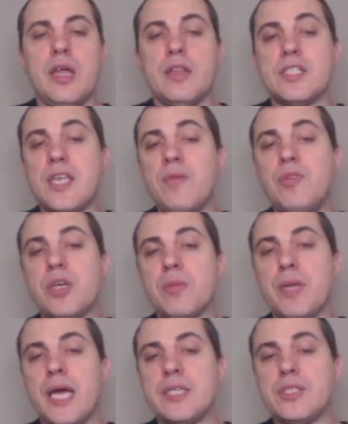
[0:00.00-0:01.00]
The same thing
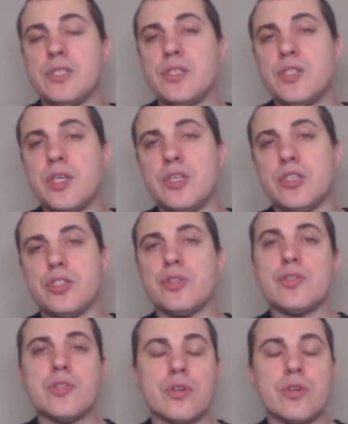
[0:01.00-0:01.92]
applies to signatures.